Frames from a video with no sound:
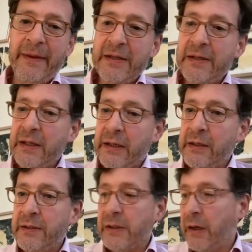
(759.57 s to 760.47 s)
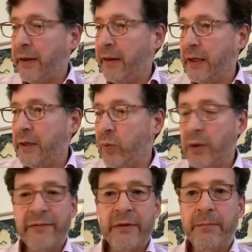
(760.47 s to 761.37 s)
This is, I think,
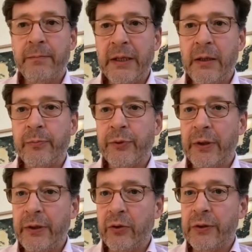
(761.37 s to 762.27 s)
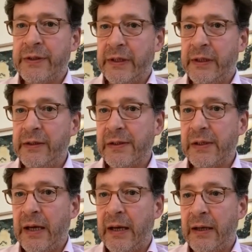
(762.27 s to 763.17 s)
one of the big
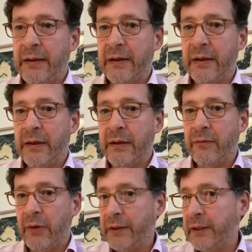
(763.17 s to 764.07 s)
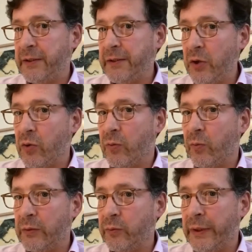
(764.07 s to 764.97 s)
priorities, and rightly so.
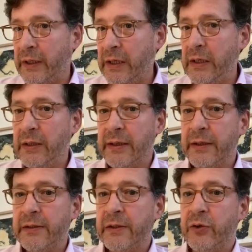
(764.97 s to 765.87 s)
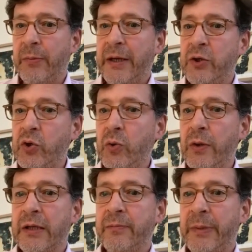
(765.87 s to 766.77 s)
What we need is to make
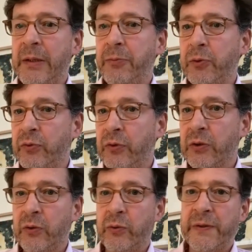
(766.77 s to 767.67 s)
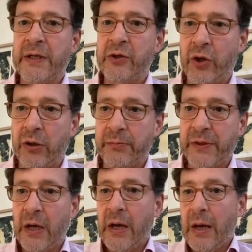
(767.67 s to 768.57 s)
sure that people do not lose their
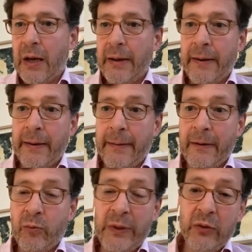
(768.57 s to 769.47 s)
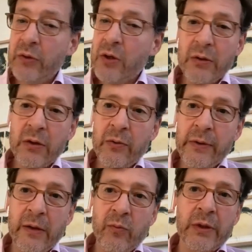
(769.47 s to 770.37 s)
jobs. We do not
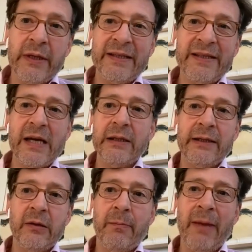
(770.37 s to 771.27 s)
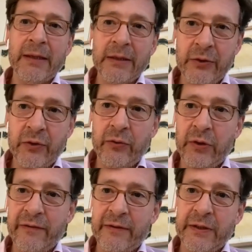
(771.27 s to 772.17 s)
know yet what exactly the
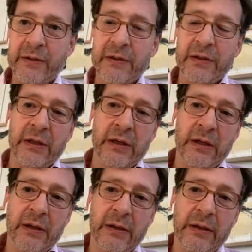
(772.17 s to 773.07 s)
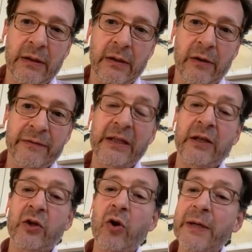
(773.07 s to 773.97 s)
magnitude of this, of the
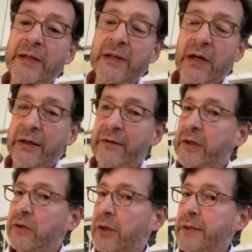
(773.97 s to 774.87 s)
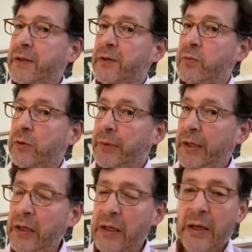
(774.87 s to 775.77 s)
economic side of the crisis will
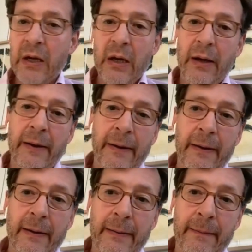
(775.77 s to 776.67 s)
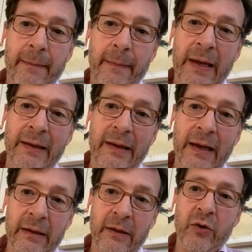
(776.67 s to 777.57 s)
be.
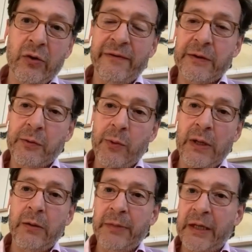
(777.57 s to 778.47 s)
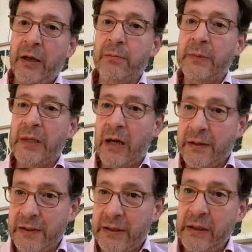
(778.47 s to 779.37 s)
It could very well become
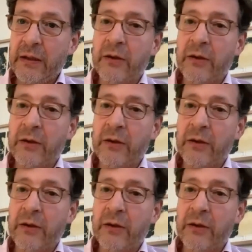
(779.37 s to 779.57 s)
nasty.